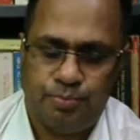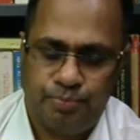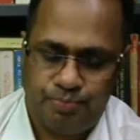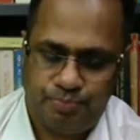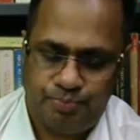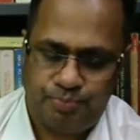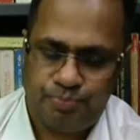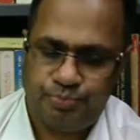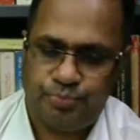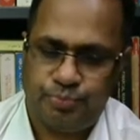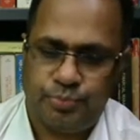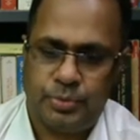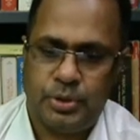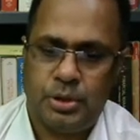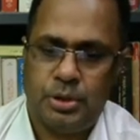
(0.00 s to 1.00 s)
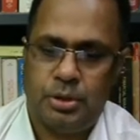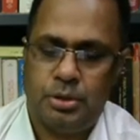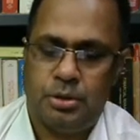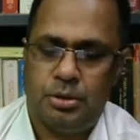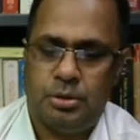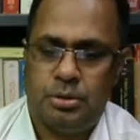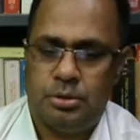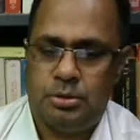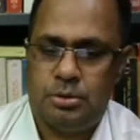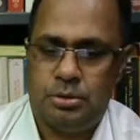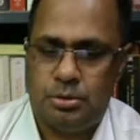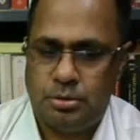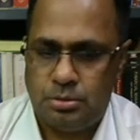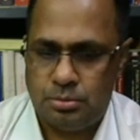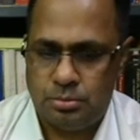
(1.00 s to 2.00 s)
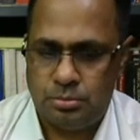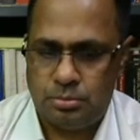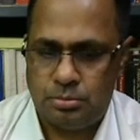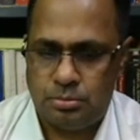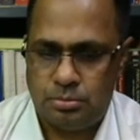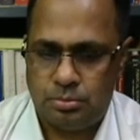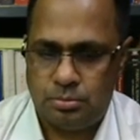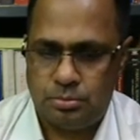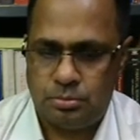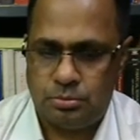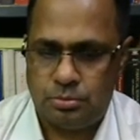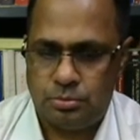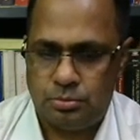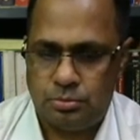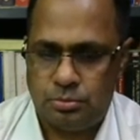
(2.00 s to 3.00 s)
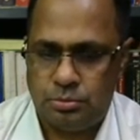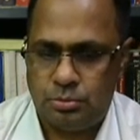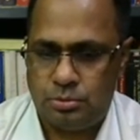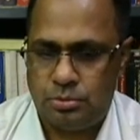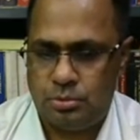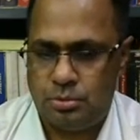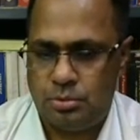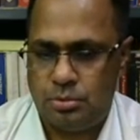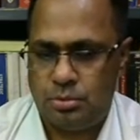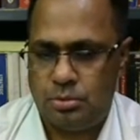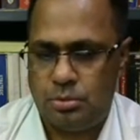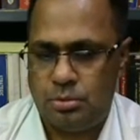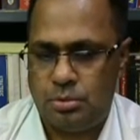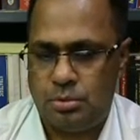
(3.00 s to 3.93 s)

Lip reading: No one is speaking in this clip.